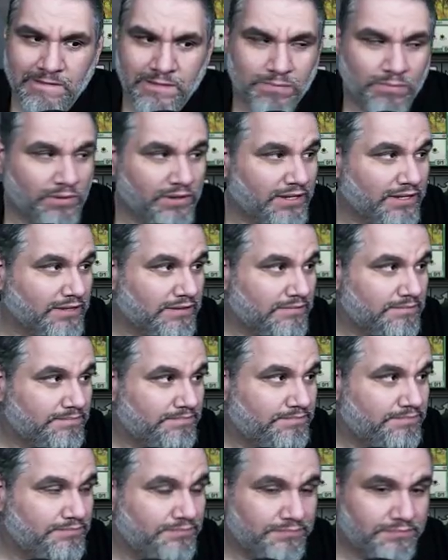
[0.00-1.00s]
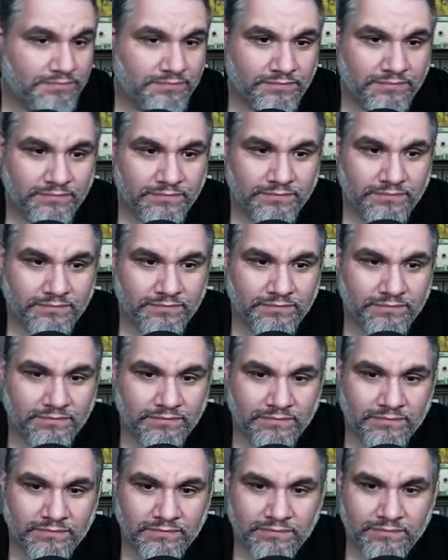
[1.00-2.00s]
It's pretty it's good. It's a little
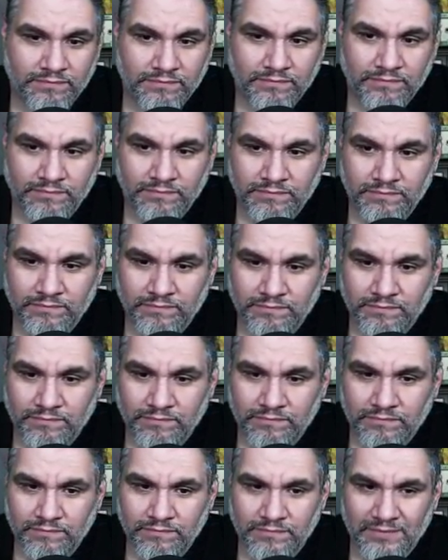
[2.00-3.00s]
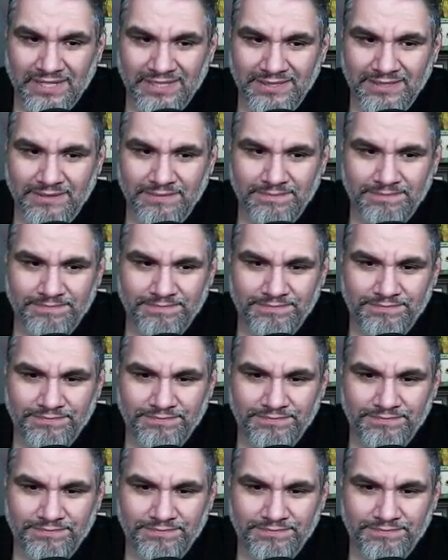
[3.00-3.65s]
a little scary. Is it?